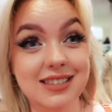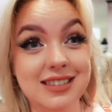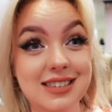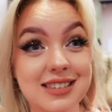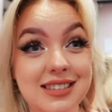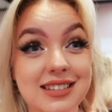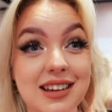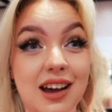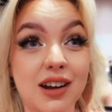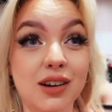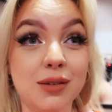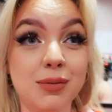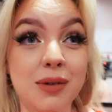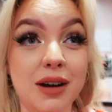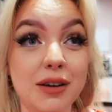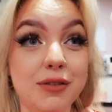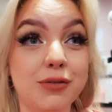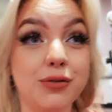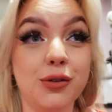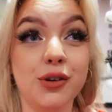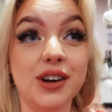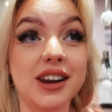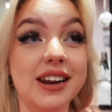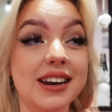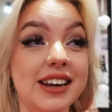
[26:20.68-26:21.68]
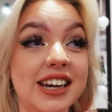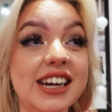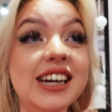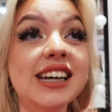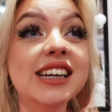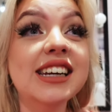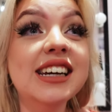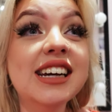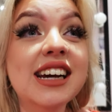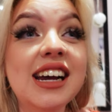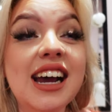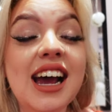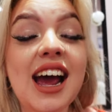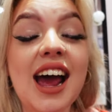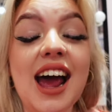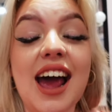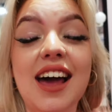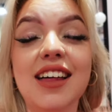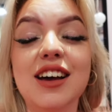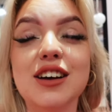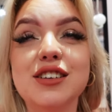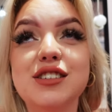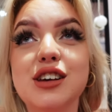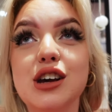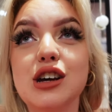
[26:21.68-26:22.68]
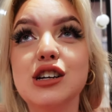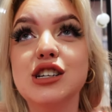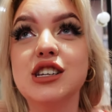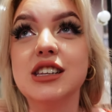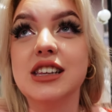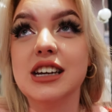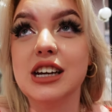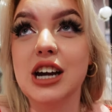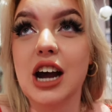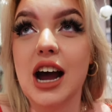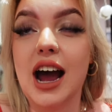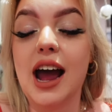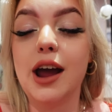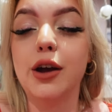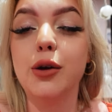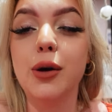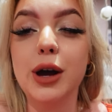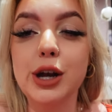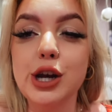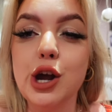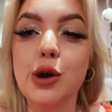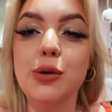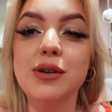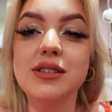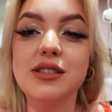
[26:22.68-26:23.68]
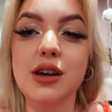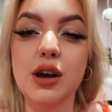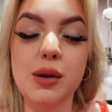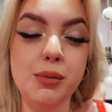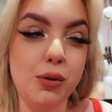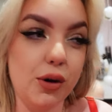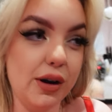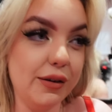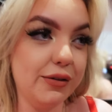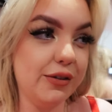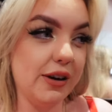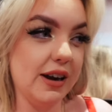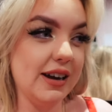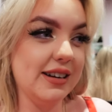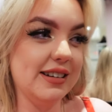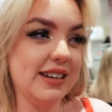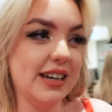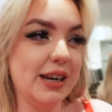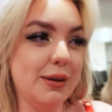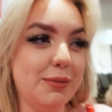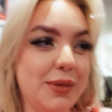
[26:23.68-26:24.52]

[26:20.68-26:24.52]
stuck my foot in it. And I turn to the guy who I know is her boyfriend. And